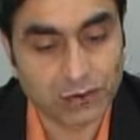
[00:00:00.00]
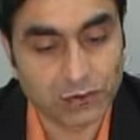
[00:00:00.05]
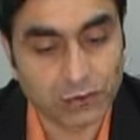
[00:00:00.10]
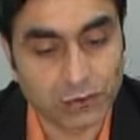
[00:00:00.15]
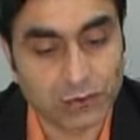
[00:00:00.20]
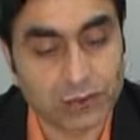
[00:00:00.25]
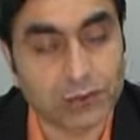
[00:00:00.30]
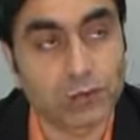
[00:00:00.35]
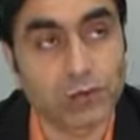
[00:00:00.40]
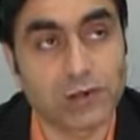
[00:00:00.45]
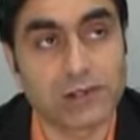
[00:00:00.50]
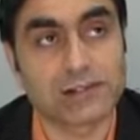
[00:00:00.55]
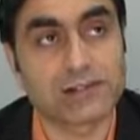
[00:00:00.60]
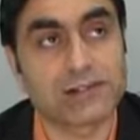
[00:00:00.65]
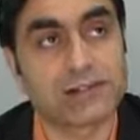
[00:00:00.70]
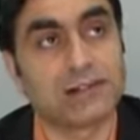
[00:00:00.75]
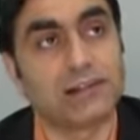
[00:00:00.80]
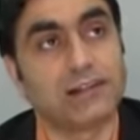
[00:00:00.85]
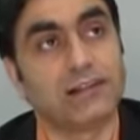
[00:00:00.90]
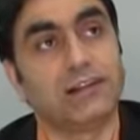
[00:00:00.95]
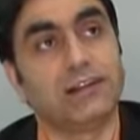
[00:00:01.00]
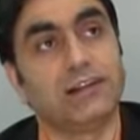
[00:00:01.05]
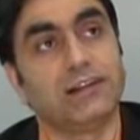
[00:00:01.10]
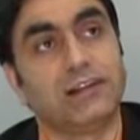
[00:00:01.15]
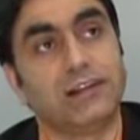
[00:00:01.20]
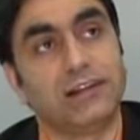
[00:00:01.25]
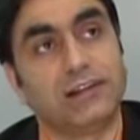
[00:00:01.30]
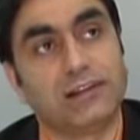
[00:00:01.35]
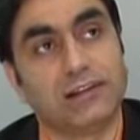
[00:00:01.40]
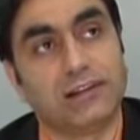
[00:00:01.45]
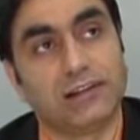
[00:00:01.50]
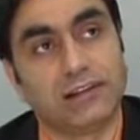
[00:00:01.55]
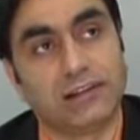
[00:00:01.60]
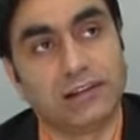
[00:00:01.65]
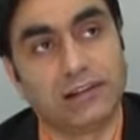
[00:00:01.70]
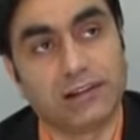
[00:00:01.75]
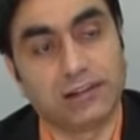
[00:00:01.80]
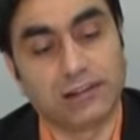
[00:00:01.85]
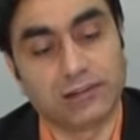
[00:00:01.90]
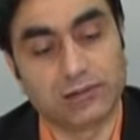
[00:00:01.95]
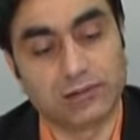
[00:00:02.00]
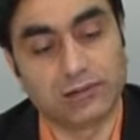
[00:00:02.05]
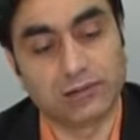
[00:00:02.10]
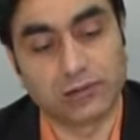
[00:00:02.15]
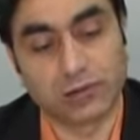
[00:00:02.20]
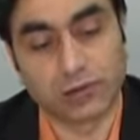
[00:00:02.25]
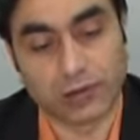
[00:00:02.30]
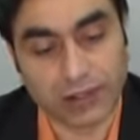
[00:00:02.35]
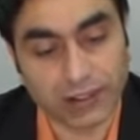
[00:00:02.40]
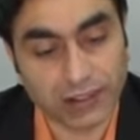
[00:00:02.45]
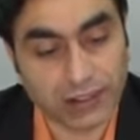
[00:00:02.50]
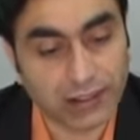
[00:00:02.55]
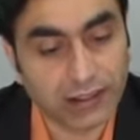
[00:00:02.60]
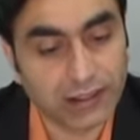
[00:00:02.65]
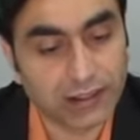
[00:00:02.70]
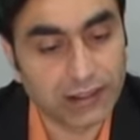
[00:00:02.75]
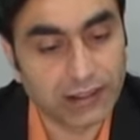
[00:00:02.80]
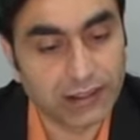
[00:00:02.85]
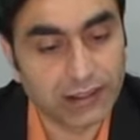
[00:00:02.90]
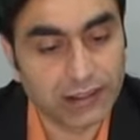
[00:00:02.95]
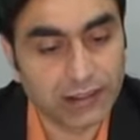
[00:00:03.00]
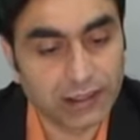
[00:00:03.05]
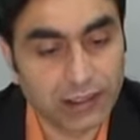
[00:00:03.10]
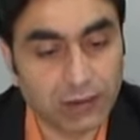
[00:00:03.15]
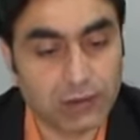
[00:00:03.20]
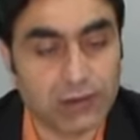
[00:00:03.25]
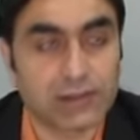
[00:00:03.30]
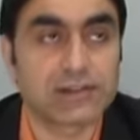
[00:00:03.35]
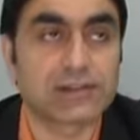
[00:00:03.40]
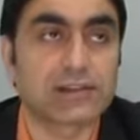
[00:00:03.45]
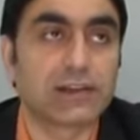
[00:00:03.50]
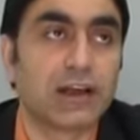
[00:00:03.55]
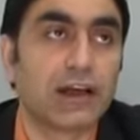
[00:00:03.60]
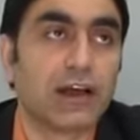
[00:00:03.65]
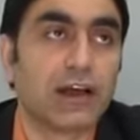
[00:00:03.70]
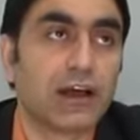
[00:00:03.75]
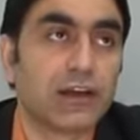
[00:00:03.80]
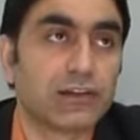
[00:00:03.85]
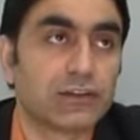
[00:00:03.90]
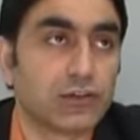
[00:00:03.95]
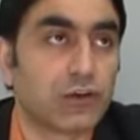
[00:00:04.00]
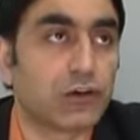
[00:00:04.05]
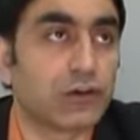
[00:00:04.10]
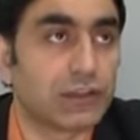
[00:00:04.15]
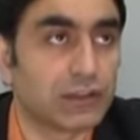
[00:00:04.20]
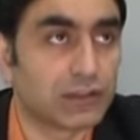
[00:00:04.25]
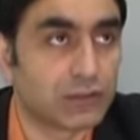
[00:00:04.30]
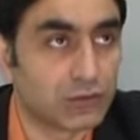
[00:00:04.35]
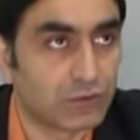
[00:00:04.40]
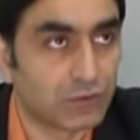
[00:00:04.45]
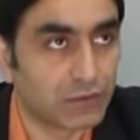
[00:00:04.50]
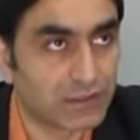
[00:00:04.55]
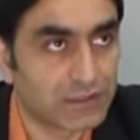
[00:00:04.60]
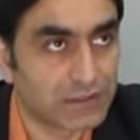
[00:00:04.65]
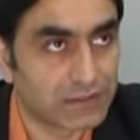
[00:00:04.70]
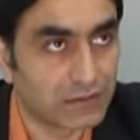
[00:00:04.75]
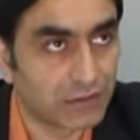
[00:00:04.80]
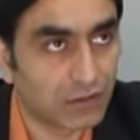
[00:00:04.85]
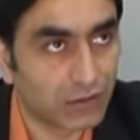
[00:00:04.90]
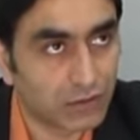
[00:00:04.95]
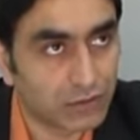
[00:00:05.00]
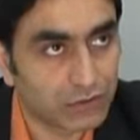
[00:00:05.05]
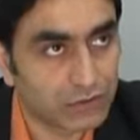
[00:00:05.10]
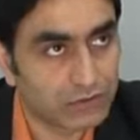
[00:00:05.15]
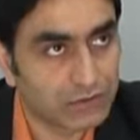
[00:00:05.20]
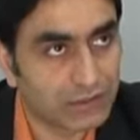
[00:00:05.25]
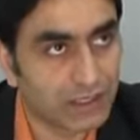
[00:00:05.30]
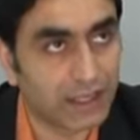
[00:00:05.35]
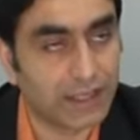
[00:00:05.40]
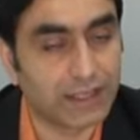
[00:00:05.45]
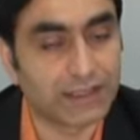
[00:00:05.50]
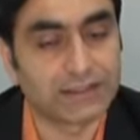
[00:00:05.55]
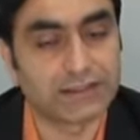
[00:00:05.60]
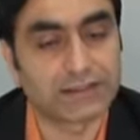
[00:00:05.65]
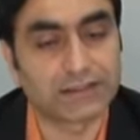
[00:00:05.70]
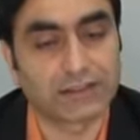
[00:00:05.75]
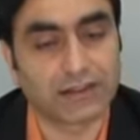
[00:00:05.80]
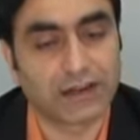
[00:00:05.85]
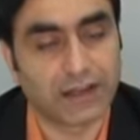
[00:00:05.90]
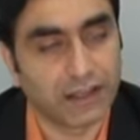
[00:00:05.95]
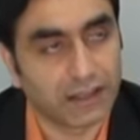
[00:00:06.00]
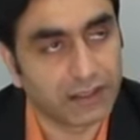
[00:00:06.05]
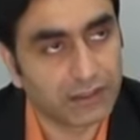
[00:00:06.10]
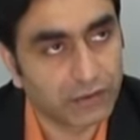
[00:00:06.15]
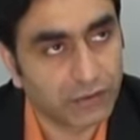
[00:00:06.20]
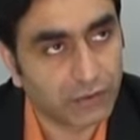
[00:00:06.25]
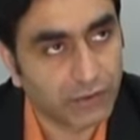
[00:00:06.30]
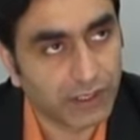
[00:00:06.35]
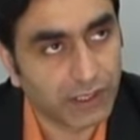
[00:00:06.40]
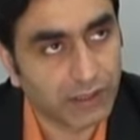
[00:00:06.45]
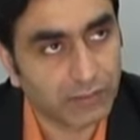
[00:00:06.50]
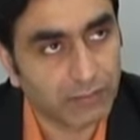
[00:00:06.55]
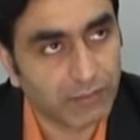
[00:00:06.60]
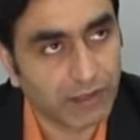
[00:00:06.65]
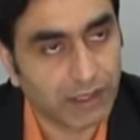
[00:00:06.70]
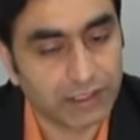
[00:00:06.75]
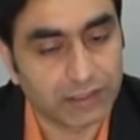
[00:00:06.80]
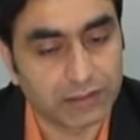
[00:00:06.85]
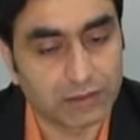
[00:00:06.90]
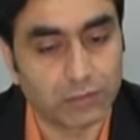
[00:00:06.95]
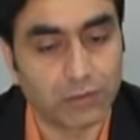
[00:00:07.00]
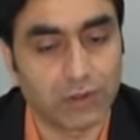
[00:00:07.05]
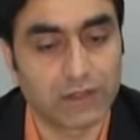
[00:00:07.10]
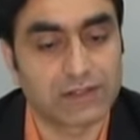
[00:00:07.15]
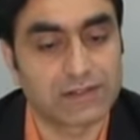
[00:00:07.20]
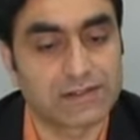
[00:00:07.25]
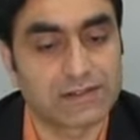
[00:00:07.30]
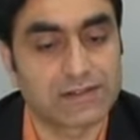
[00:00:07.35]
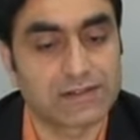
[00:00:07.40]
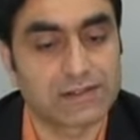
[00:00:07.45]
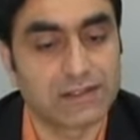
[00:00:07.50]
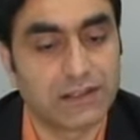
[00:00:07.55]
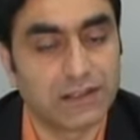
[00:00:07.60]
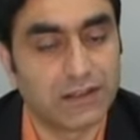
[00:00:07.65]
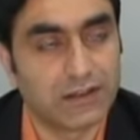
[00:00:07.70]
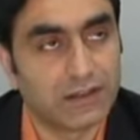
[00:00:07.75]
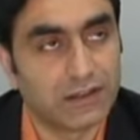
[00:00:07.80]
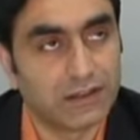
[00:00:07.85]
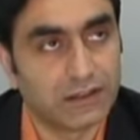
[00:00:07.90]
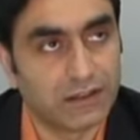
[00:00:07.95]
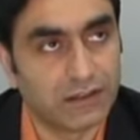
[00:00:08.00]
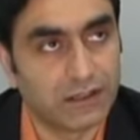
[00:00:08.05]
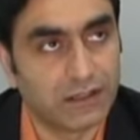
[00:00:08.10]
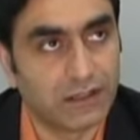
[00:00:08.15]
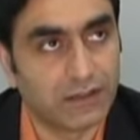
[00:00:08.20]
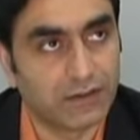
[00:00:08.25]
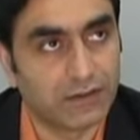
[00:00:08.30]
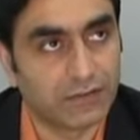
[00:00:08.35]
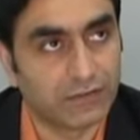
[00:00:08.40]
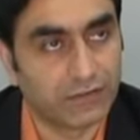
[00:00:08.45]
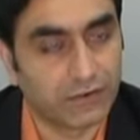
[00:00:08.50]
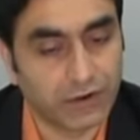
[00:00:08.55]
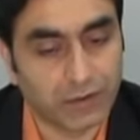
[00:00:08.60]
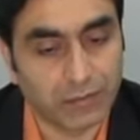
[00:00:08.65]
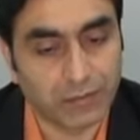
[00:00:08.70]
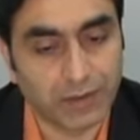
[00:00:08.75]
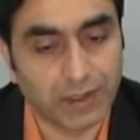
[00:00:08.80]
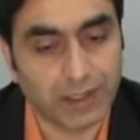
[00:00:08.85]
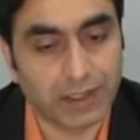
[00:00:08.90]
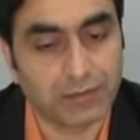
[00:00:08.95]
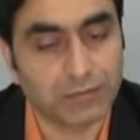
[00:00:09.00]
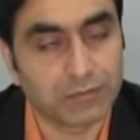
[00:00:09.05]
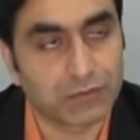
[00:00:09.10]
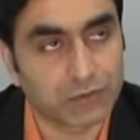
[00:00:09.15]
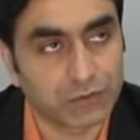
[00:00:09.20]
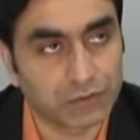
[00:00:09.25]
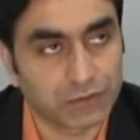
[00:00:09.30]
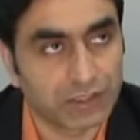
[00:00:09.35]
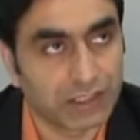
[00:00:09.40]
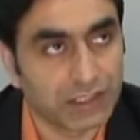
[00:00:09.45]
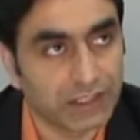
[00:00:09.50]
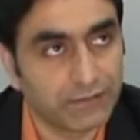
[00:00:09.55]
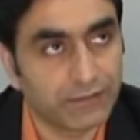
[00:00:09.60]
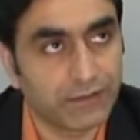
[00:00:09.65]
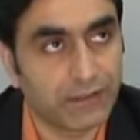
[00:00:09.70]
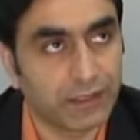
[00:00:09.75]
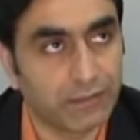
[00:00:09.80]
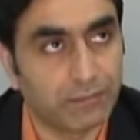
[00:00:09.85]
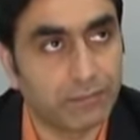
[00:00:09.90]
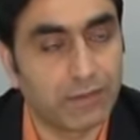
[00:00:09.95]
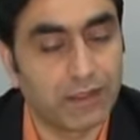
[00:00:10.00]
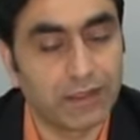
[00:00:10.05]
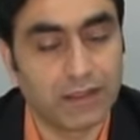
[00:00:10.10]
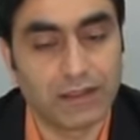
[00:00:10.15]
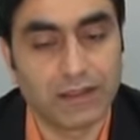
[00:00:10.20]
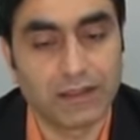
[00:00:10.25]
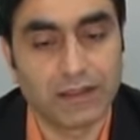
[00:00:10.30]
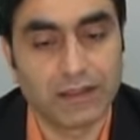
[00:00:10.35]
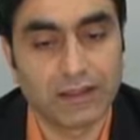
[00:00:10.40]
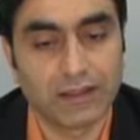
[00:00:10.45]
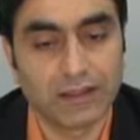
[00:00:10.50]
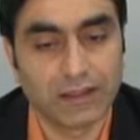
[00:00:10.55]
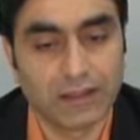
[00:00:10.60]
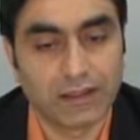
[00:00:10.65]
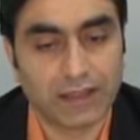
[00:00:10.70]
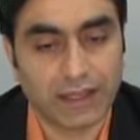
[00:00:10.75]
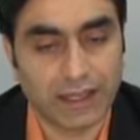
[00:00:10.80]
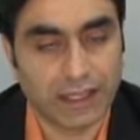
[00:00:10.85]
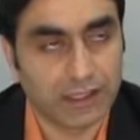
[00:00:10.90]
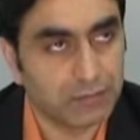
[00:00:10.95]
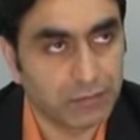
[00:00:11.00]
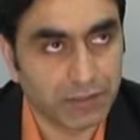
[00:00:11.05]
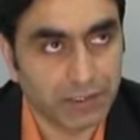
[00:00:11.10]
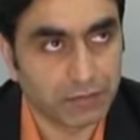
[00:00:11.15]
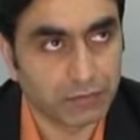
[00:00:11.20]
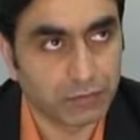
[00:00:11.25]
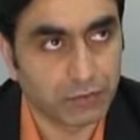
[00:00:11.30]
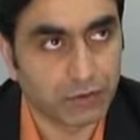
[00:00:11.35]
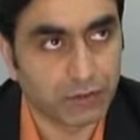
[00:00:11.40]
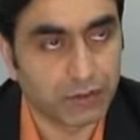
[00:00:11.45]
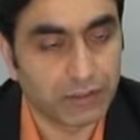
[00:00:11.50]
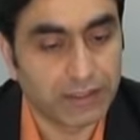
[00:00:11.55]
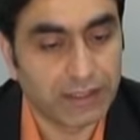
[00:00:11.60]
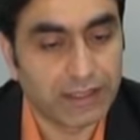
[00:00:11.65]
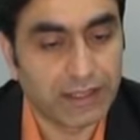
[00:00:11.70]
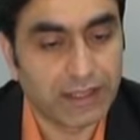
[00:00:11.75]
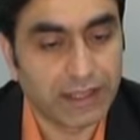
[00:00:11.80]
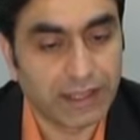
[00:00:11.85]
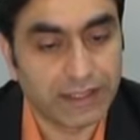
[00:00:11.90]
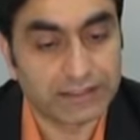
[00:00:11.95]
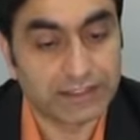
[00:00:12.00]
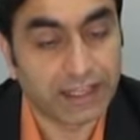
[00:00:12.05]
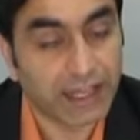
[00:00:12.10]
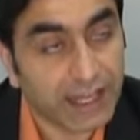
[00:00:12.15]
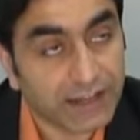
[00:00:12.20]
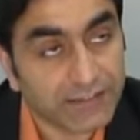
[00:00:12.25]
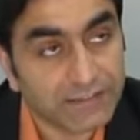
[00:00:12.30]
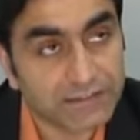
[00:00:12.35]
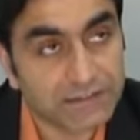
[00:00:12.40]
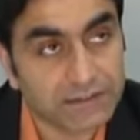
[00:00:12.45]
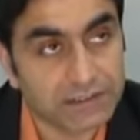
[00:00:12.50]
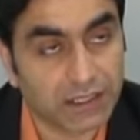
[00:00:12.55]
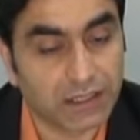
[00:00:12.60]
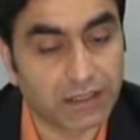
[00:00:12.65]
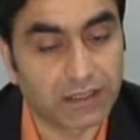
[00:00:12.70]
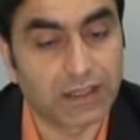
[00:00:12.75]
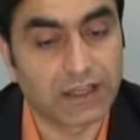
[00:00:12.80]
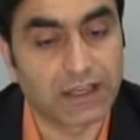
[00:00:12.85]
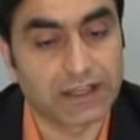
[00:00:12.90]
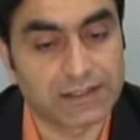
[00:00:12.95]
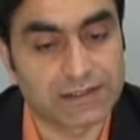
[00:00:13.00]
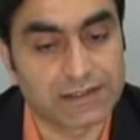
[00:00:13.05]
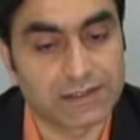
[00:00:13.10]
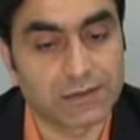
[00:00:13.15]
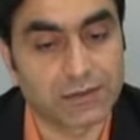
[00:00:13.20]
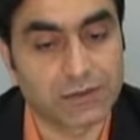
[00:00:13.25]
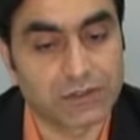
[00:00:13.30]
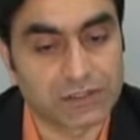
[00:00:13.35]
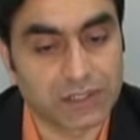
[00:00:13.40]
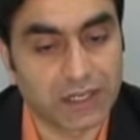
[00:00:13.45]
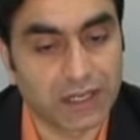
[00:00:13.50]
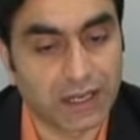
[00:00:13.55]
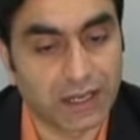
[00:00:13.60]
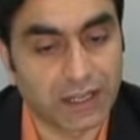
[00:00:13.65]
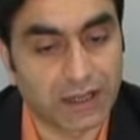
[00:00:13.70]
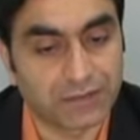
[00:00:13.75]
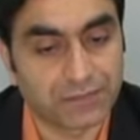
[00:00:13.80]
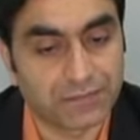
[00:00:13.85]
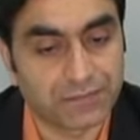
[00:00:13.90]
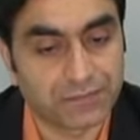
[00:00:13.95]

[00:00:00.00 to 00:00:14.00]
What was he doing? He was turning to his Lord and crying to him and wants from him to relieve him and many more. And after Allah Azza wa Jalla